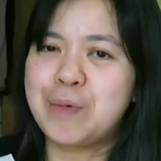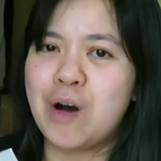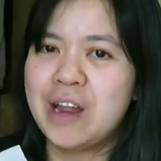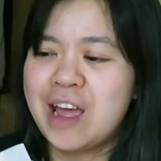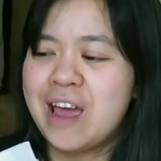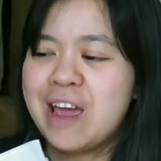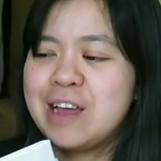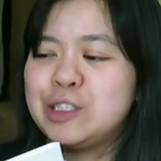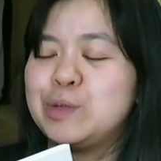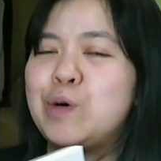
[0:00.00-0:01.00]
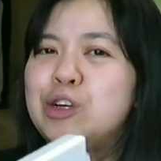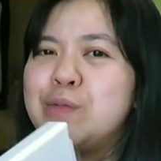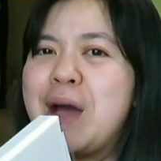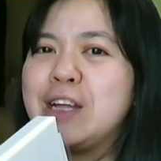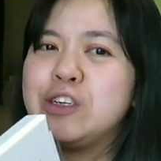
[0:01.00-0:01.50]
bought a
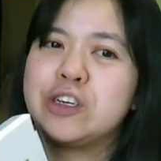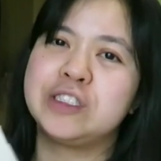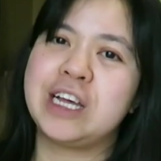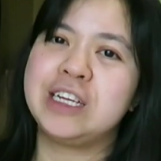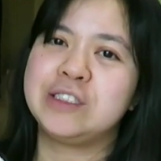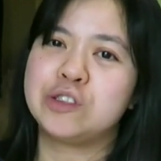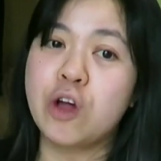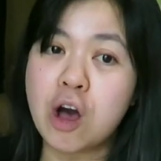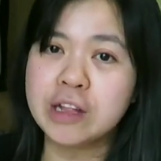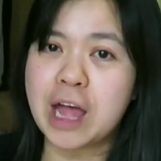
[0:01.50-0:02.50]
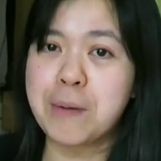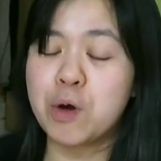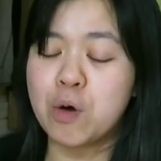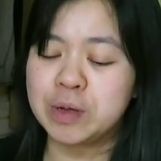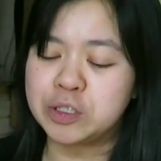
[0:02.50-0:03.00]
smaller binder because I thought
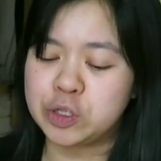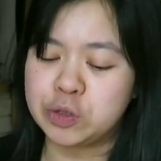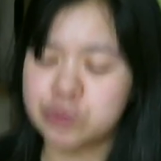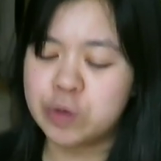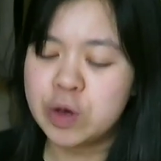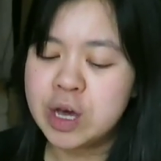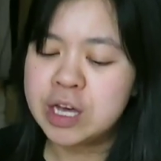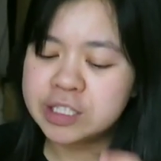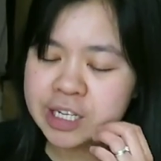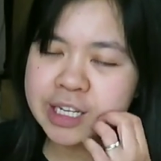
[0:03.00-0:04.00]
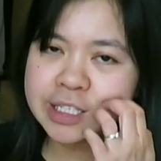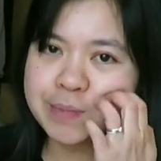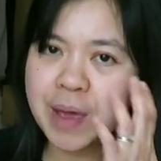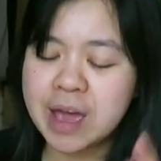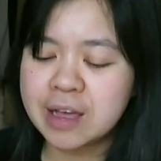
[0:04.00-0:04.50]
I'm going to just
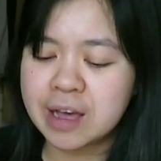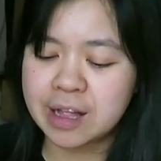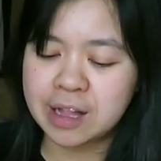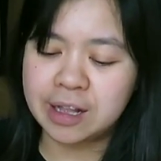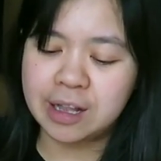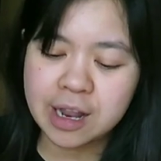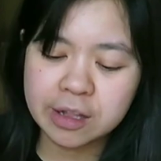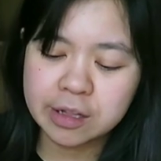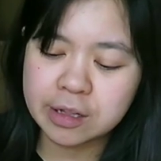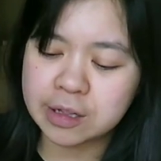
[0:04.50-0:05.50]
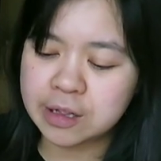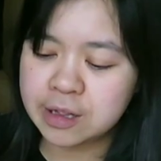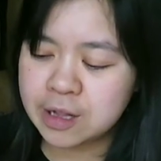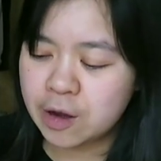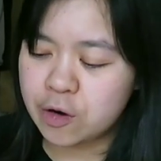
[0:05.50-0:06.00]
make a little
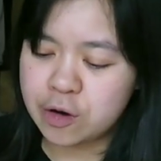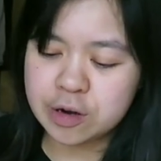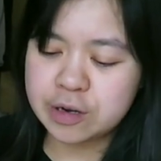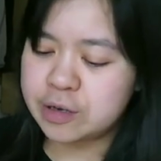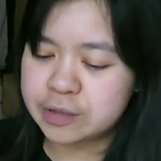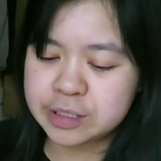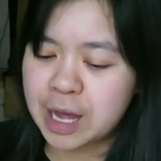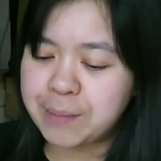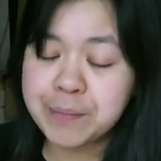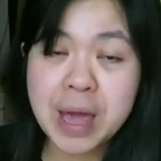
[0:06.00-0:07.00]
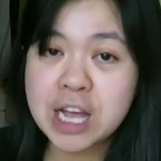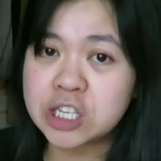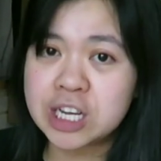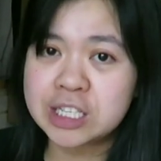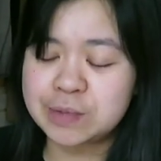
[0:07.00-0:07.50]
or some
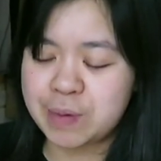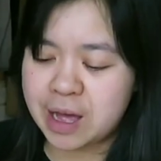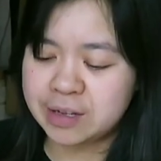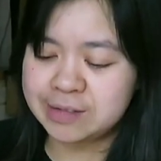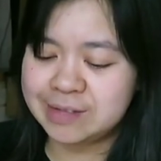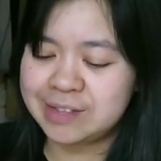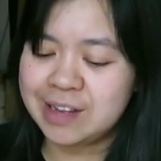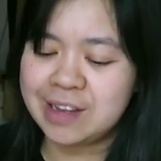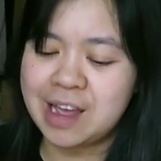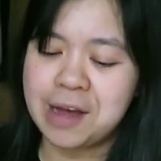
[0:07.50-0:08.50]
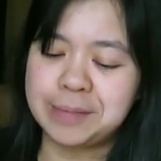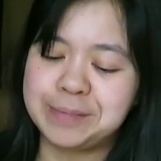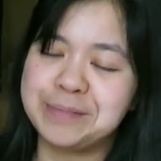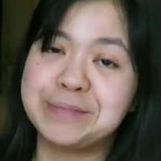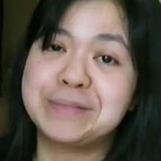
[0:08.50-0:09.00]
pages, but
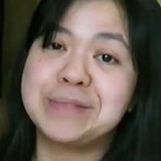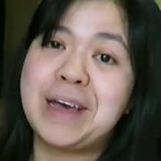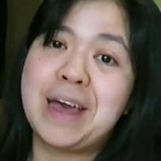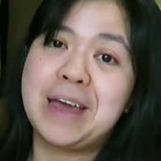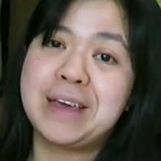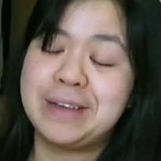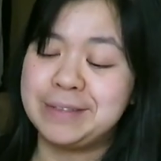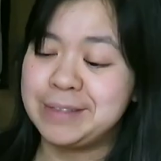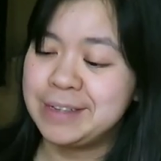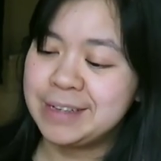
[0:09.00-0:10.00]
yeah, I